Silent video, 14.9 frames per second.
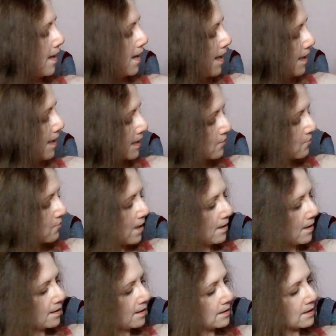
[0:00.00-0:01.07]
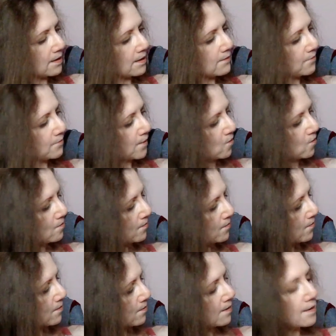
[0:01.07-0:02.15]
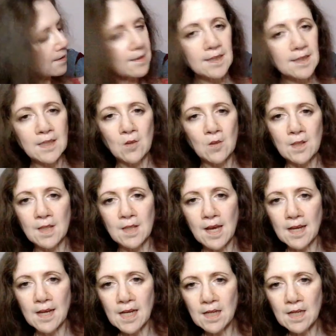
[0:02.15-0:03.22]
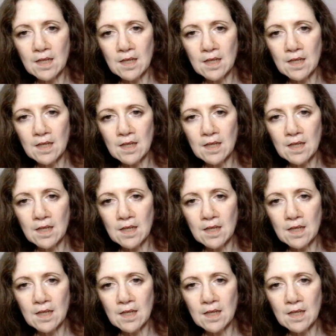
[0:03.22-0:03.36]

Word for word: as well as this beautiful silk lining,